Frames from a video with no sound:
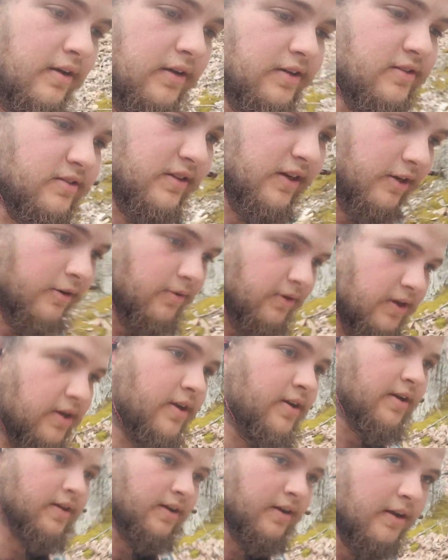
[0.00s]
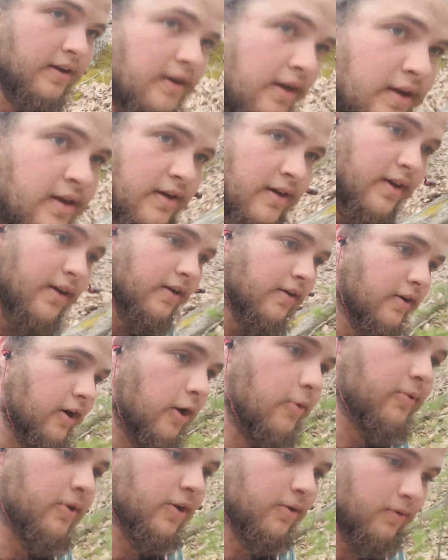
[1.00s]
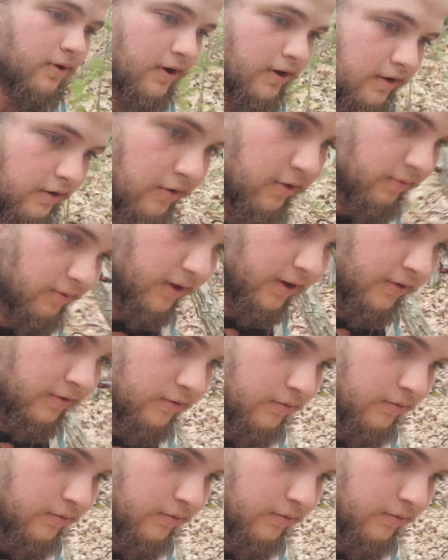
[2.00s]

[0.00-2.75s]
it looks like we didn't grab any water on our way up,